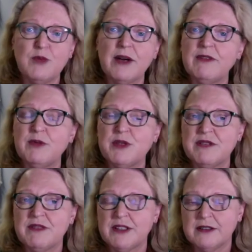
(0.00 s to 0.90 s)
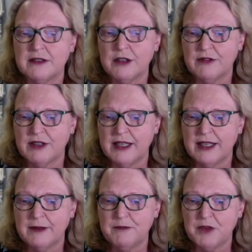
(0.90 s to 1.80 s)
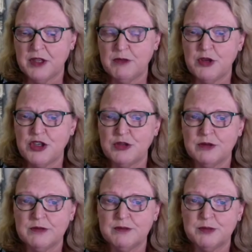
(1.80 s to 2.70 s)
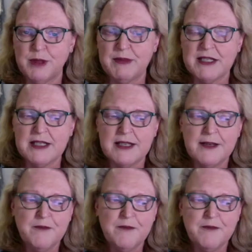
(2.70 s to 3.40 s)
One of them was of a commercial premises.